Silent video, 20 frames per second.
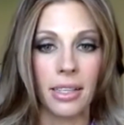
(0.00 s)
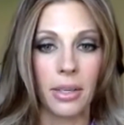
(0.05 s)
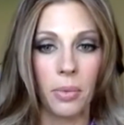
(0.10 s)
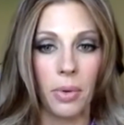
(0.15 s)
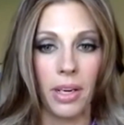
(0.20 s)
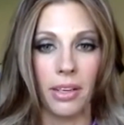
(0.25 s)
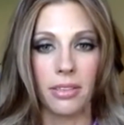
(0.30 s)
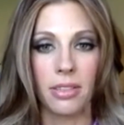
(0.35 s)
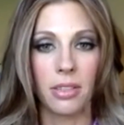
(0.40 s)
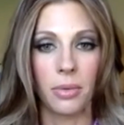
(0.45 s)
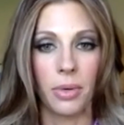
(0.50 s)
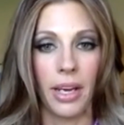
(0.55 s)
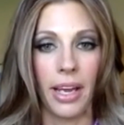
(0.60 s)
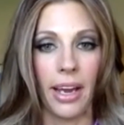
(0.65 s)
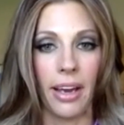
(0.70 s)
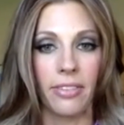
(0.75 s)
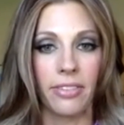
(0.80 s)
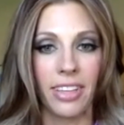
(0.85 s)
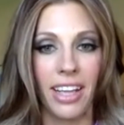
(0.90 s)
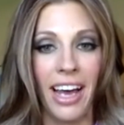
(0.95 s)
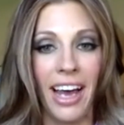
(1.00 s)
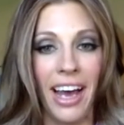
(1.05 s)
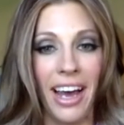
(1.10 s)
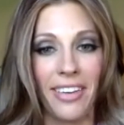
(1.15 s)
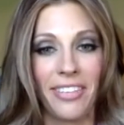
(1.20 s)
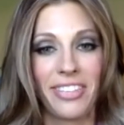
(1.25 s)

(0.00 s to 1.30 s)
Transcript: Like, what else do I have left?